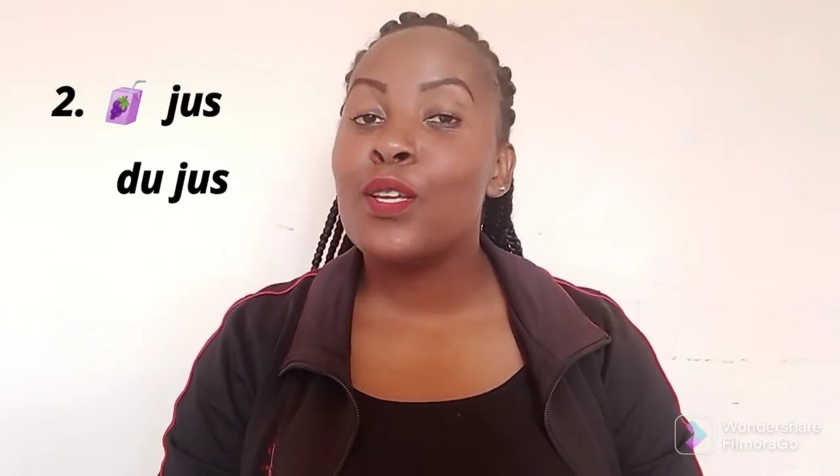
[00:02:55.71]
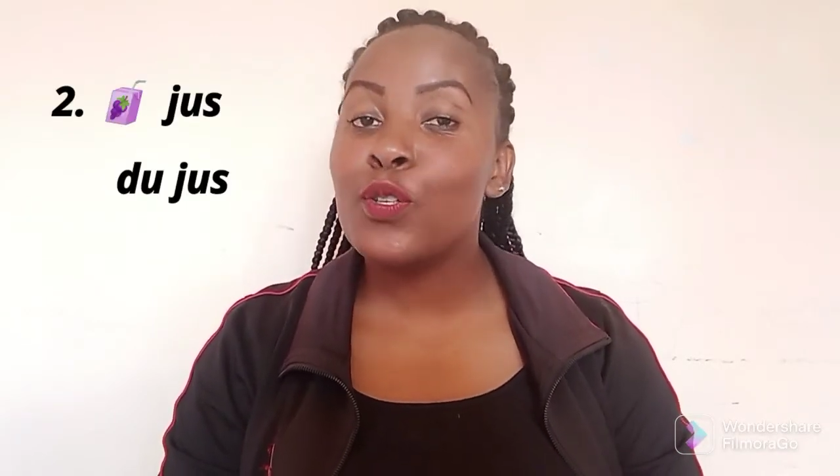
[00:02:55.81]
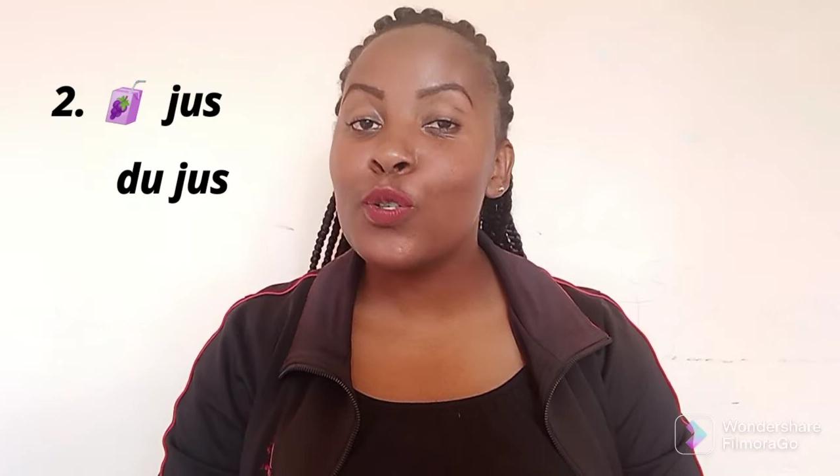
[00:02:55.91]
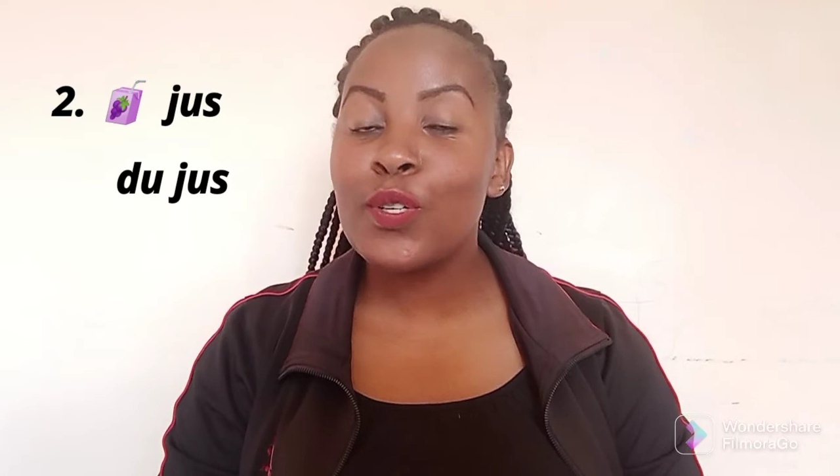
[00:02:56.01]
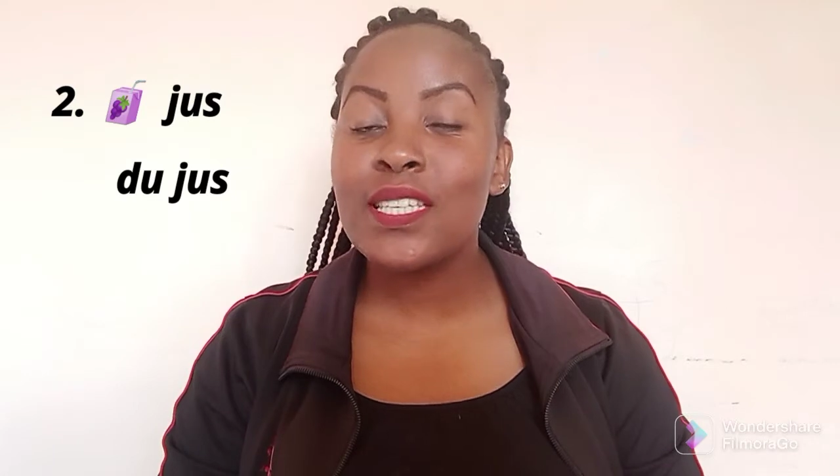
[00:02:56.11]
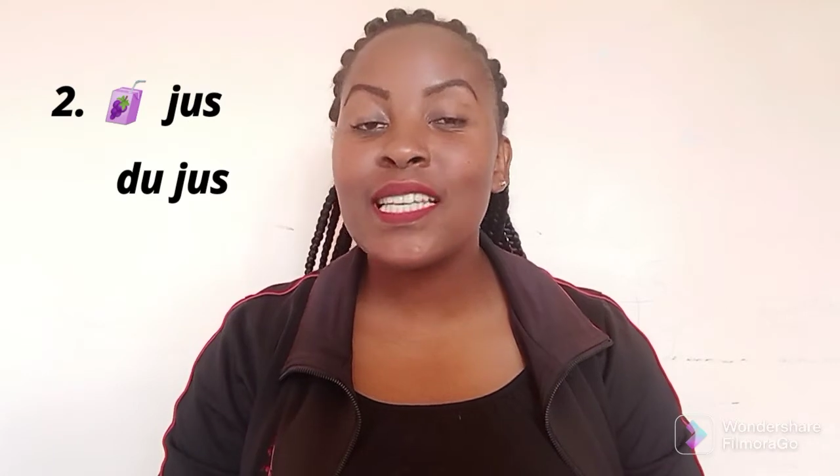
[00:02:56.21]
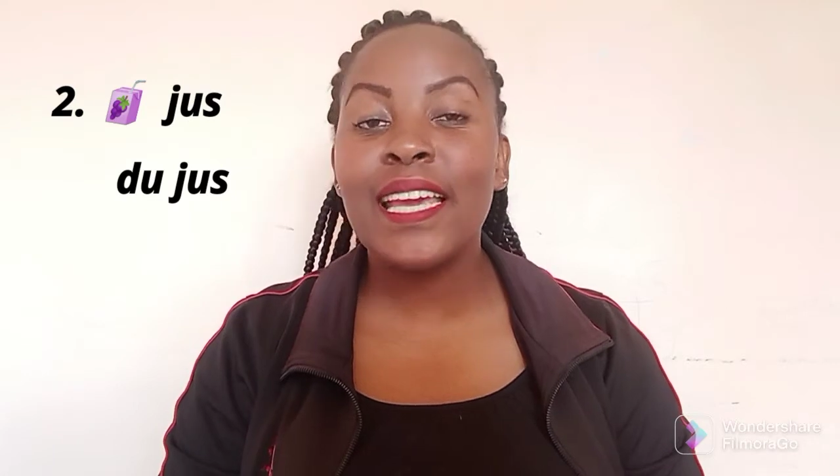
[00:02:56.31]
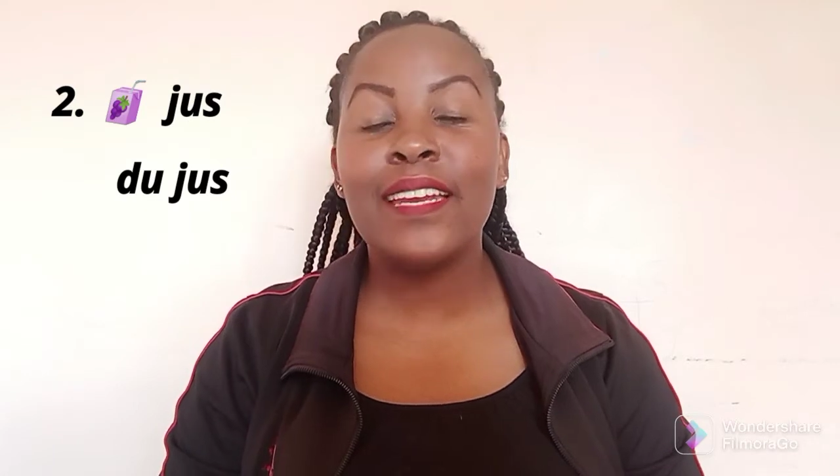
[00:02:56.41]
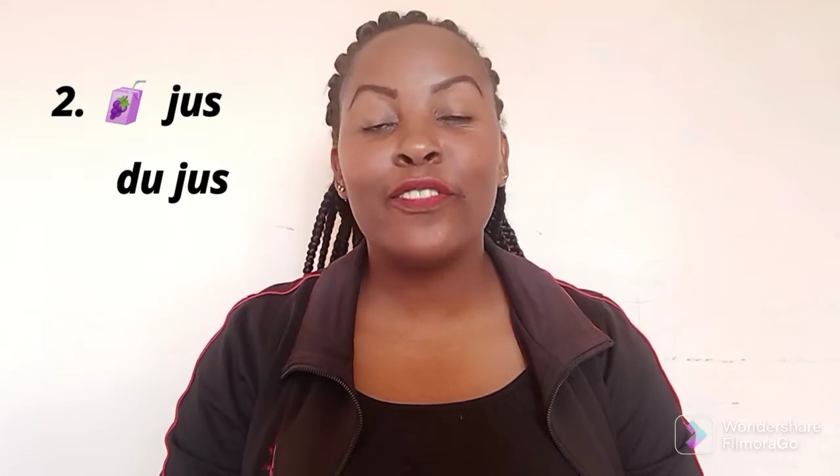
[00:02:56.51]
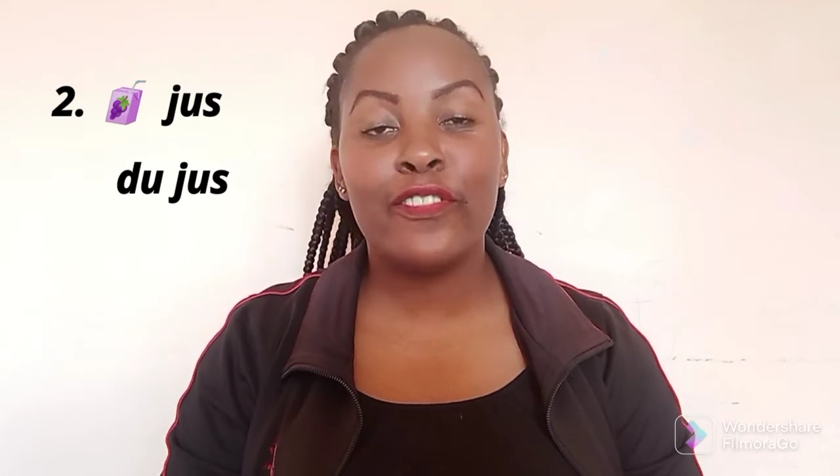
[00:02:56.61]
Juice
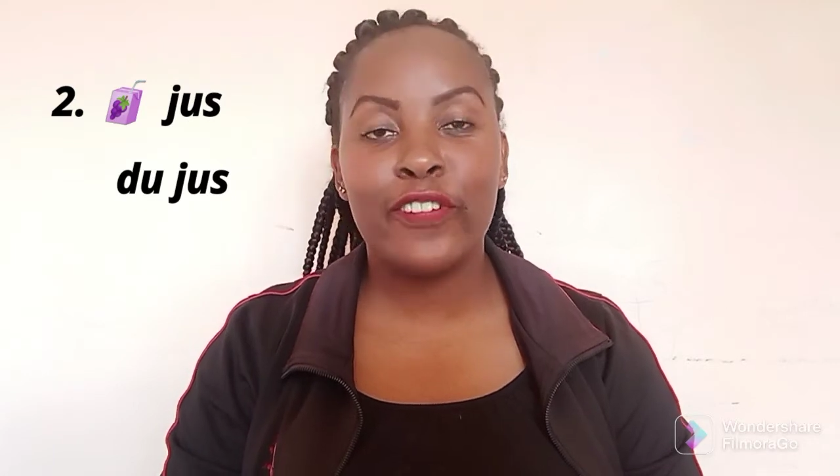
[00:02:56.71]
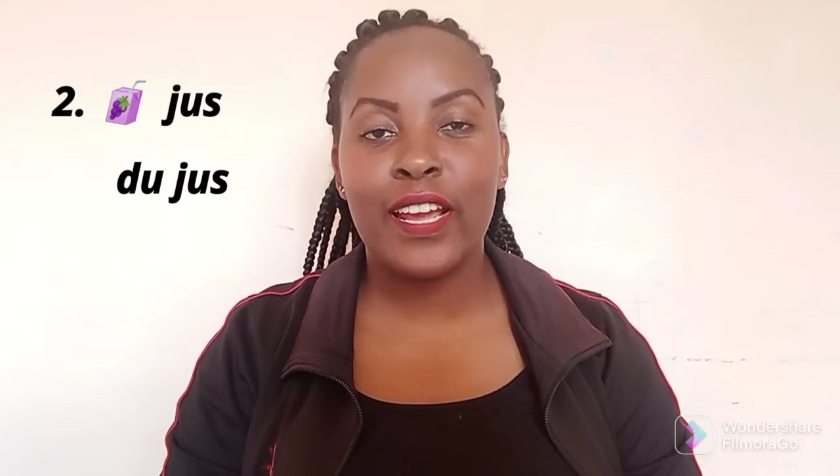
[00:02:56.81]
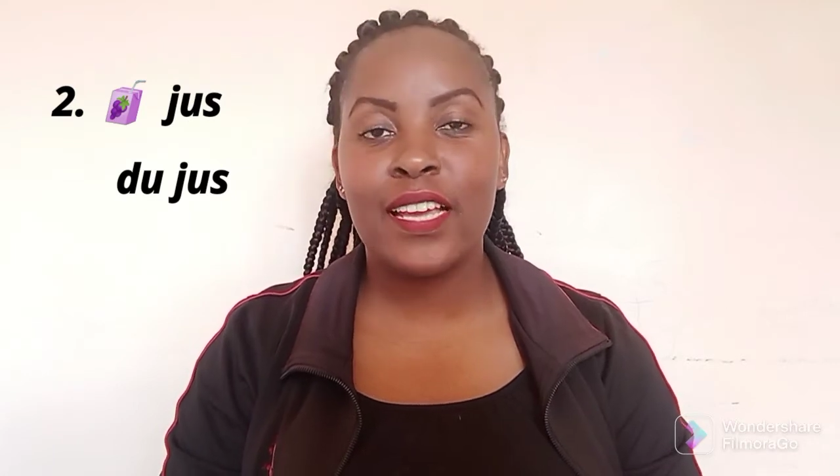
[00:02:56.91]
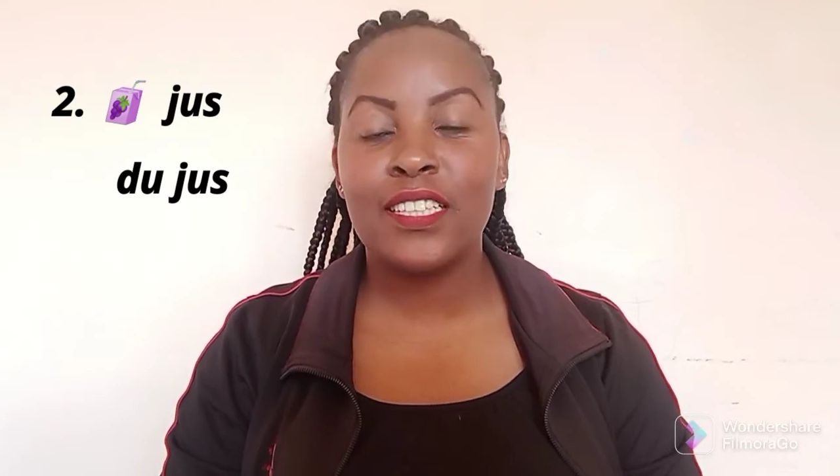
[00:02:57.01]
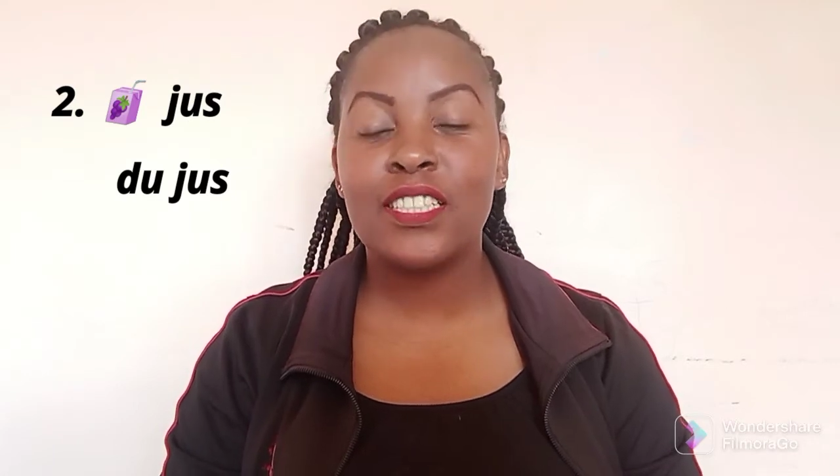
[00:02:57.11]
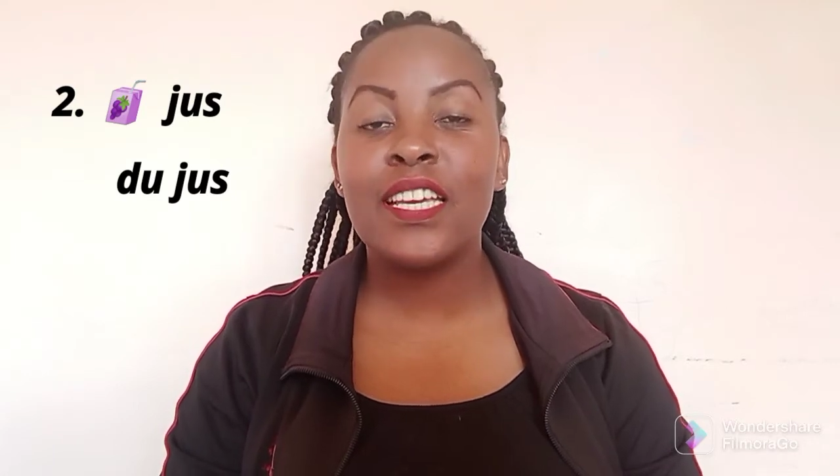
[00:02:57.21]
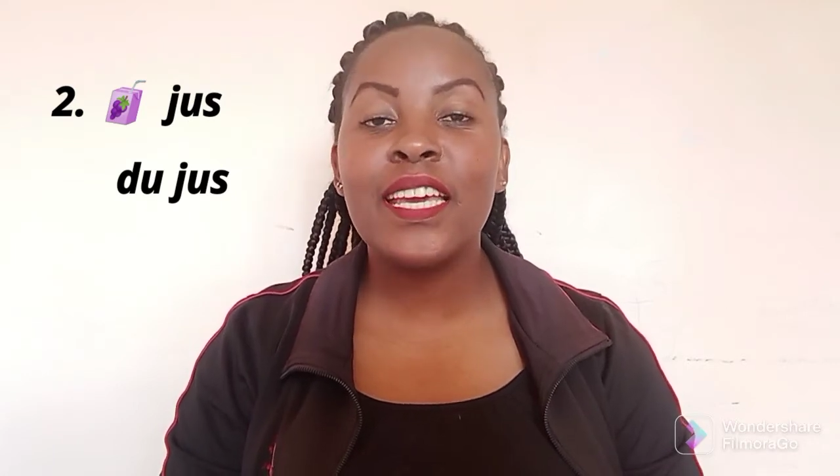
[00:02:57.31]
in French